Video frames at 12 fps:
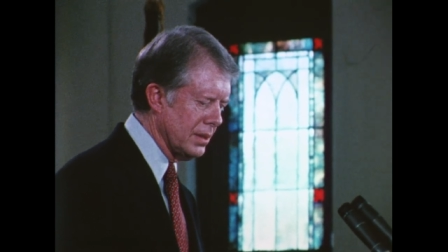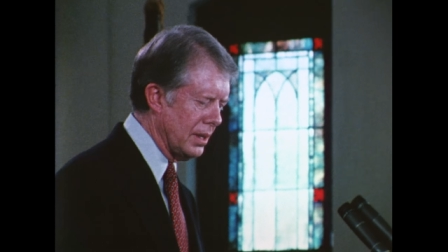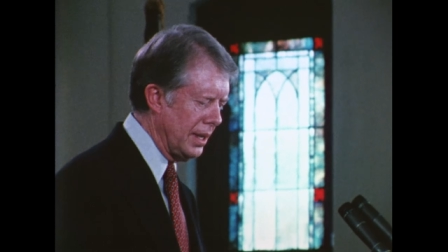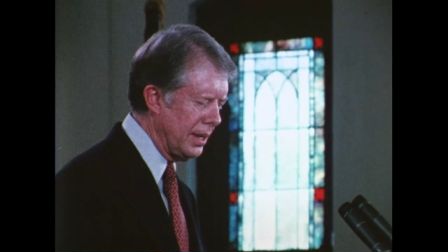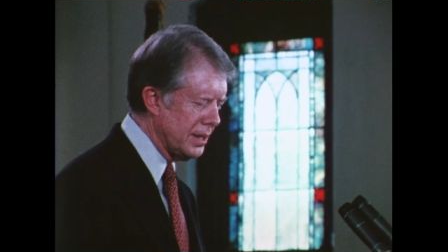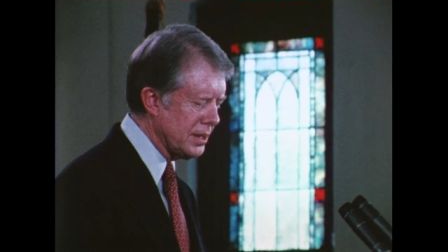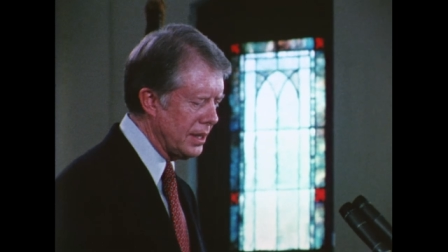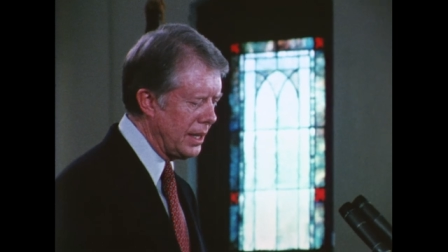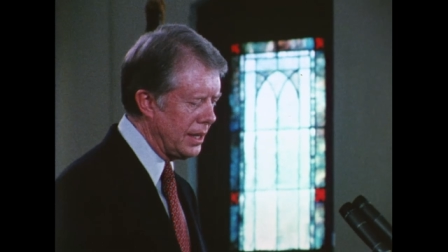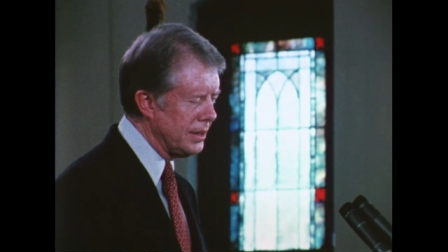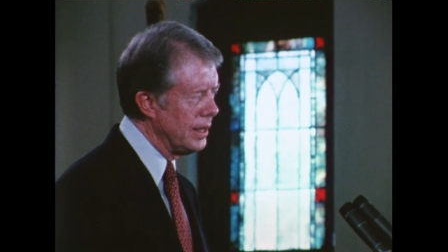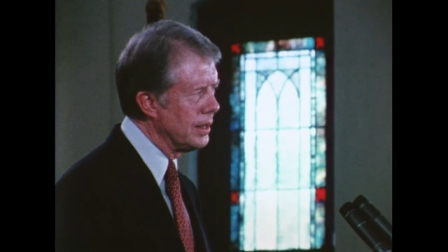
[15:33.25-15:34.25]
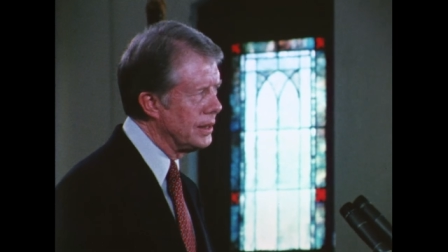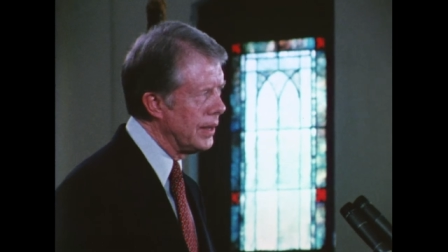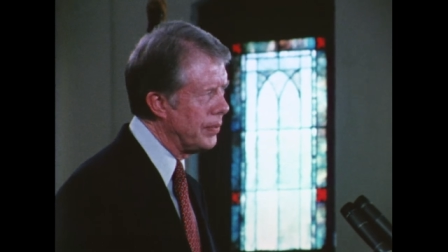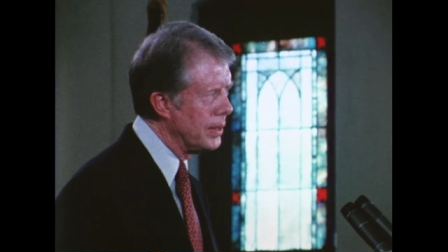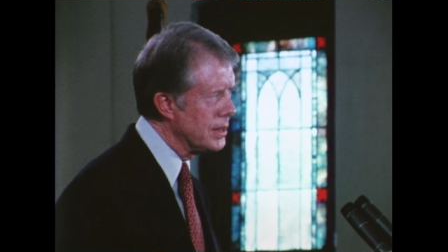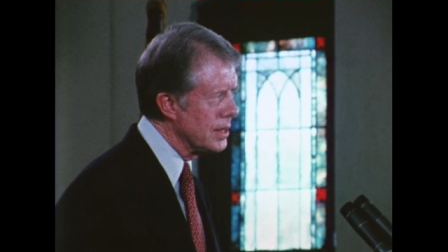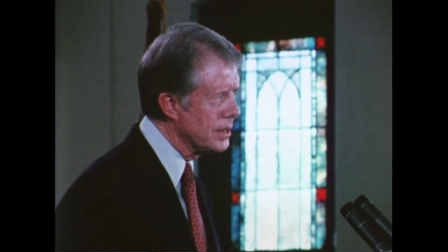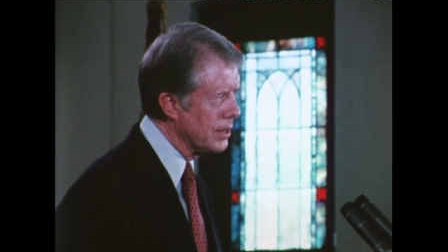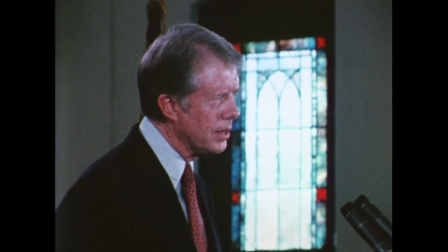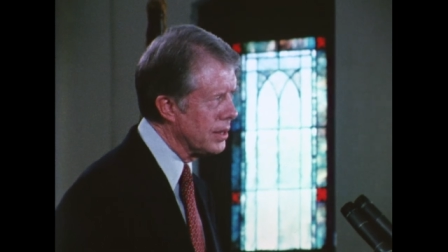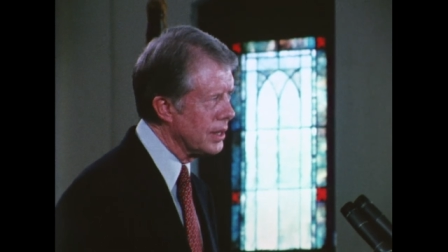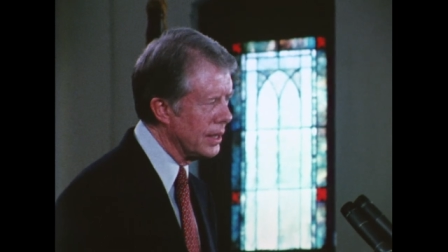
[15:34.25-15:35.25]
to lay aside their differences
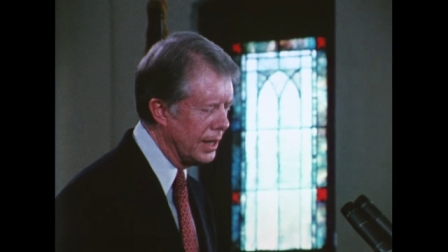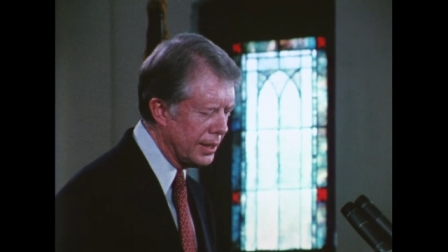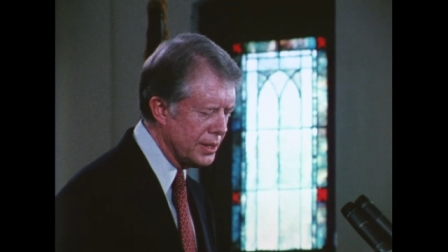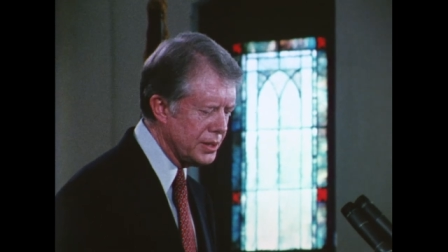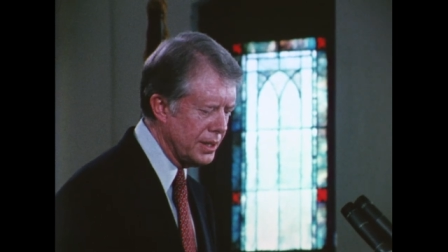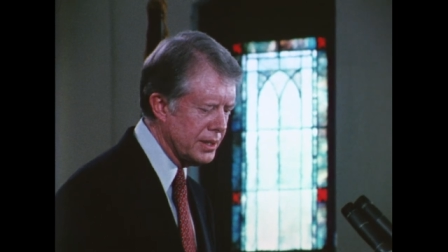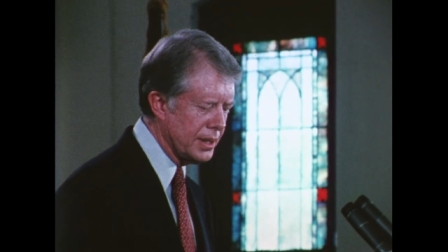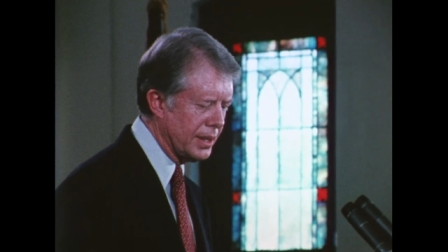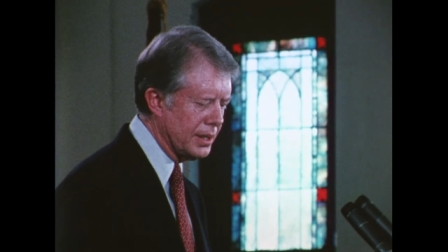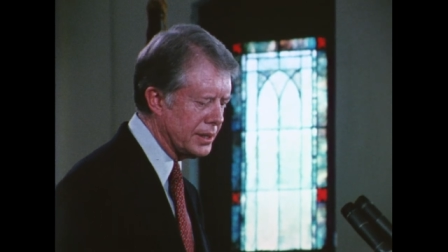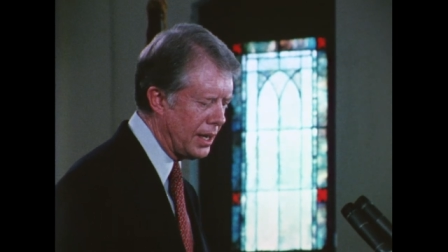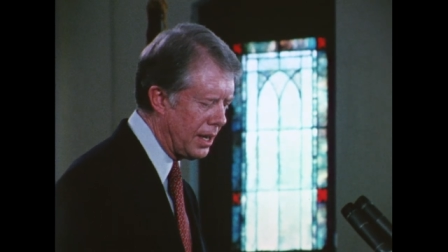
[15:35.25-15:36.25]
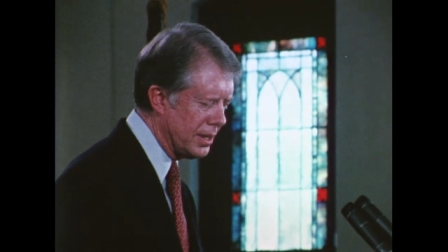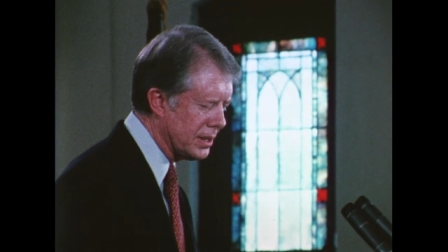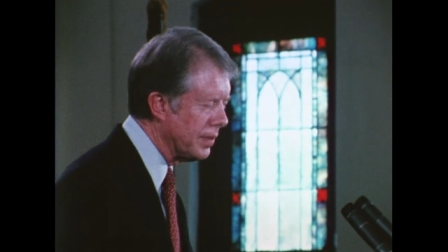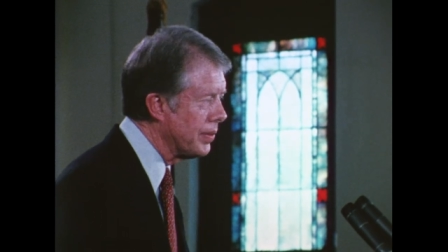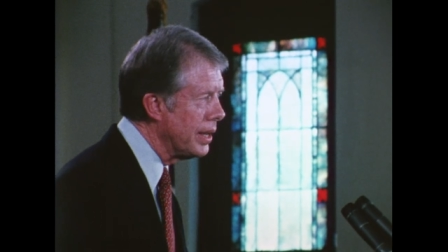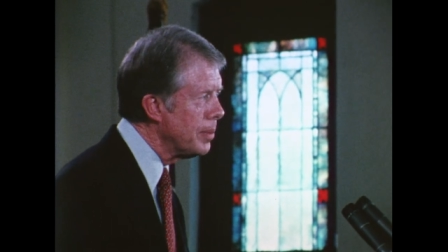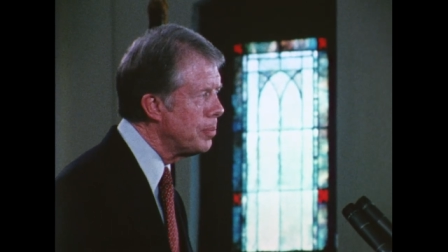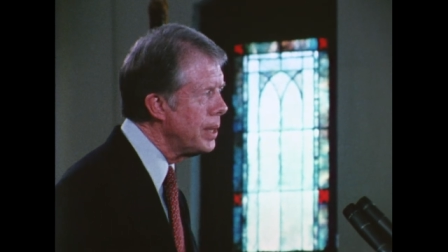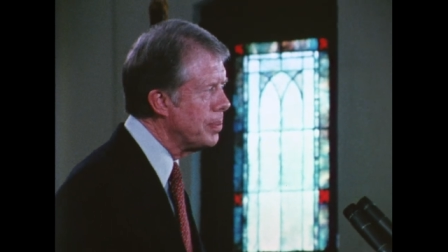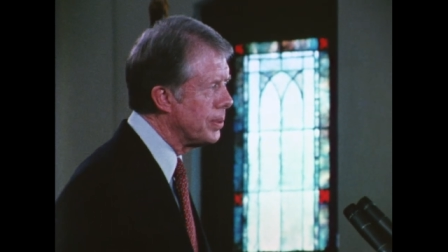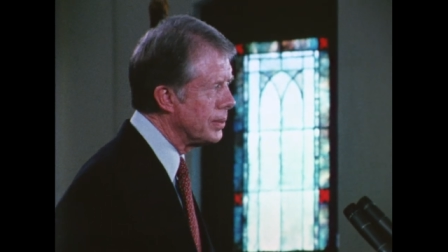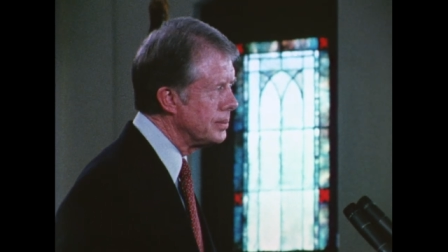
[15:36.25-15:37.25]
so that the energies and the talents of their
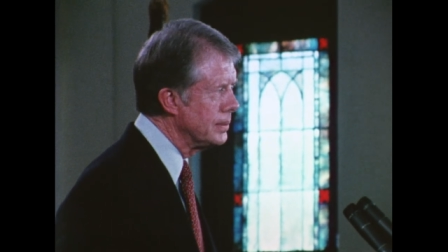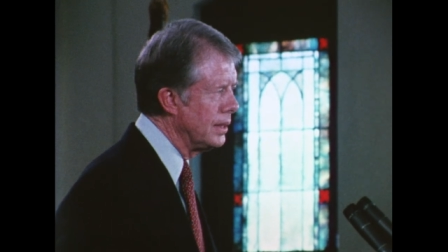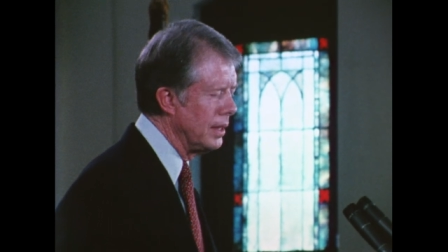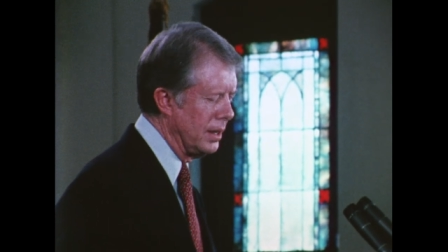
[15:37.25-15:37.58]
people